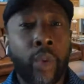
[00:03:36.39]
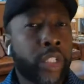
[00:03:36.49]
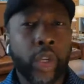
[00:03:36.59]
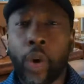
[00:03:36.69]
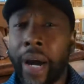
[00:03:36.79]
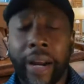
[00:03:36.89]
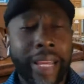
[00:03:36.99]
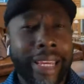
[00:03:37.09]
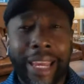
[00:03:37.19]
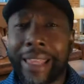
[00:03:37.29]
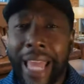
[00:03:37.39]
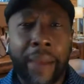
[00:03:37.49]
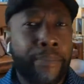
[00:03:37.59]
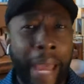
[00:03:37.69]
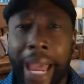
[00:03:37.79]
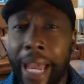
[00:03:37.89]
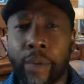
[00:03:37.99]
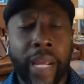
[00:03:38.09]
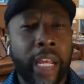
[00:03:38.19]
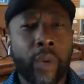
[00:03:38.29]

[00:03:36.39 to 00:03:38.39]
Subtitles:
wants to go out and get that bag, right?